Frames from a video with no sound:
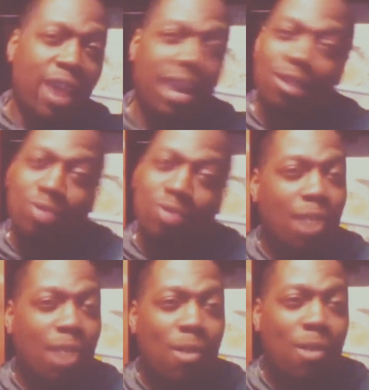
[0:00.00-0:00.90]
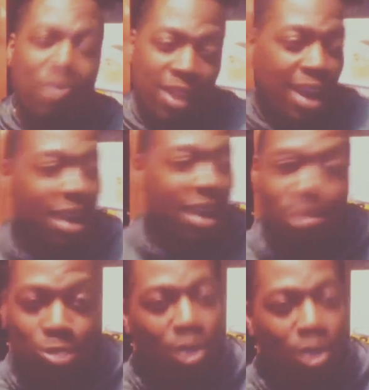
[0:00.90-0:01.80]
you just come over there and you
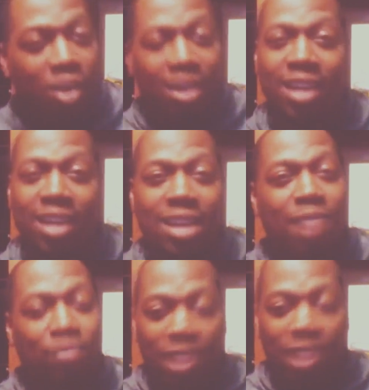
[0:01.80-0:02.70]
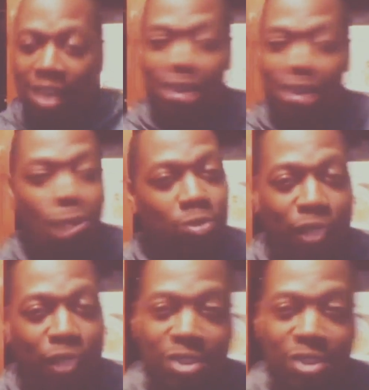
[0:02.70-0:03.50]
start kicking that Ghost verse